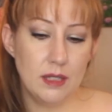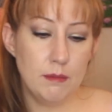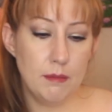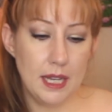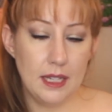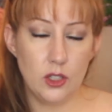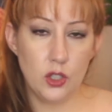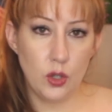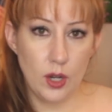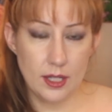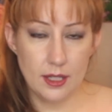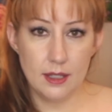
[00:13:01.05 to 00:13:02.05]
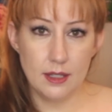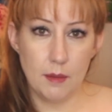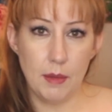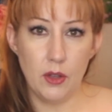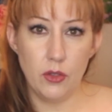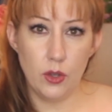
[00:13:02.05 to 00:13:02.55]
to make choices
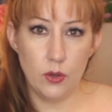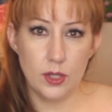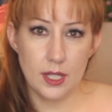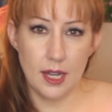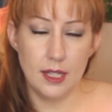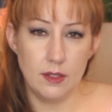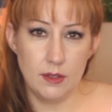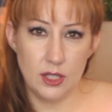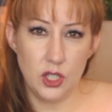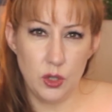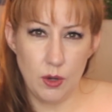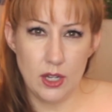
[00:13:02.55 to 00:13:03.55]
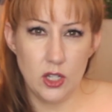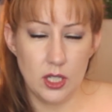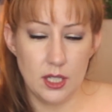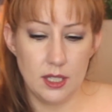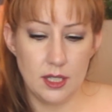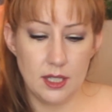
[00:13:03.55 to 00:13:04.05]
about those kinds of
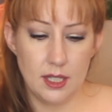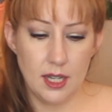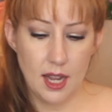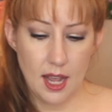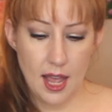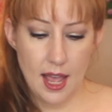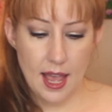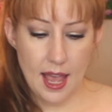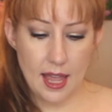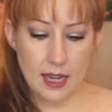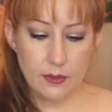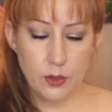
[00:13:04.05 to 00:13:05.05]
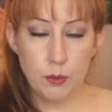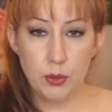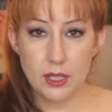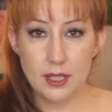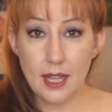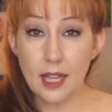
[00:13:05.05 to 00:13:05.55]
situations. And if you
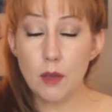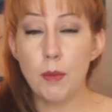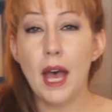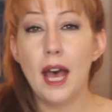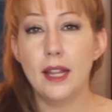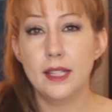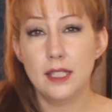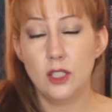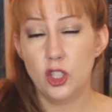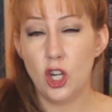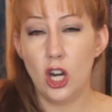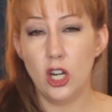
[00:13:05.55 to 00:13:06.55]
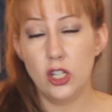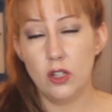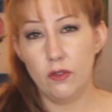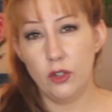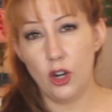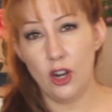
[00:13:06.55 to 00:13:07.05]
put psychopaths in charge
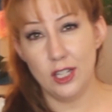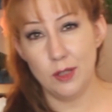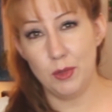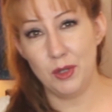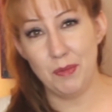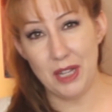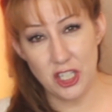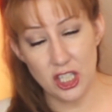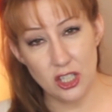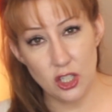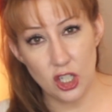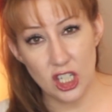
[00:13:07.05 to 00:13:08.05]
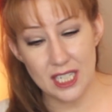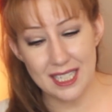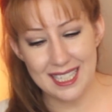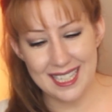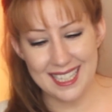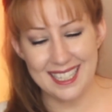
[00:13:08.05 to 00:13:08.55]
of your hospital budgets, you're going to
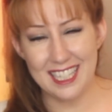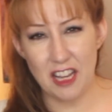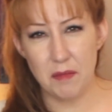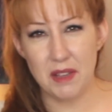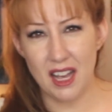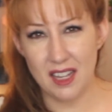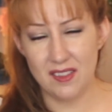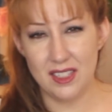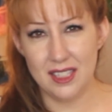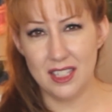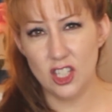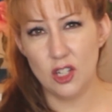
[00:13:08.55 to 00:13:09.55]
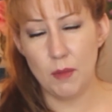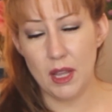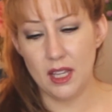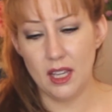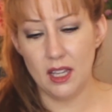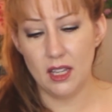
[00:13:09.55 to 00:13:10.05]
see the same kind of decision
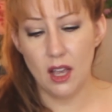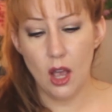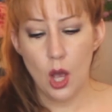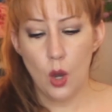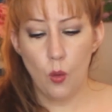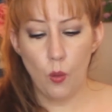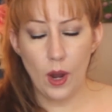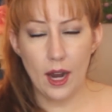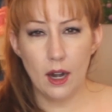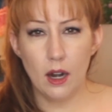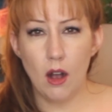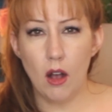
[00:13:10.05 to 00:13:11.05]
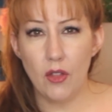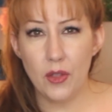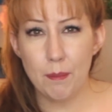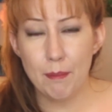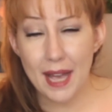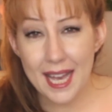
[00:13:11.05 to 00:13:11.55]
making, where all
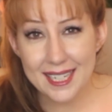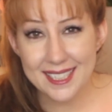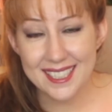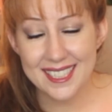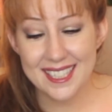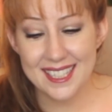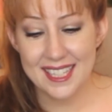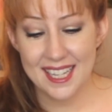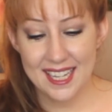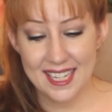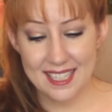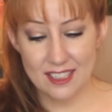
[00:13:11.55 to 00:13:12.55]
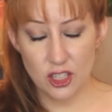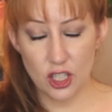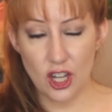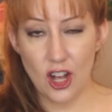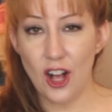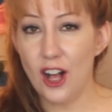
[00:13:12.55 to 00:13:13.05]
that matters is
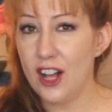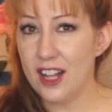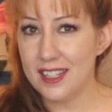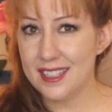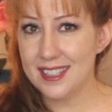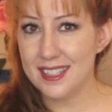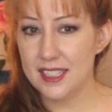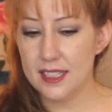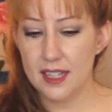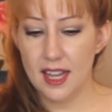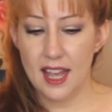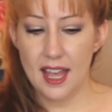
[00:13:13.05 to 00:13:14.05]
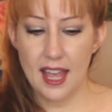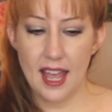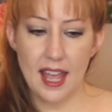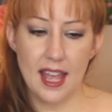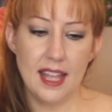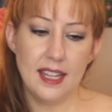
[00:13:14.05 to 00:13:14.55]
the cost.
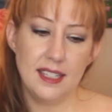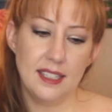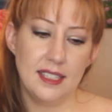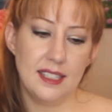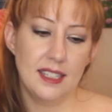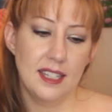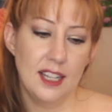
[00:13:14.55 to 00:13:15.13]
And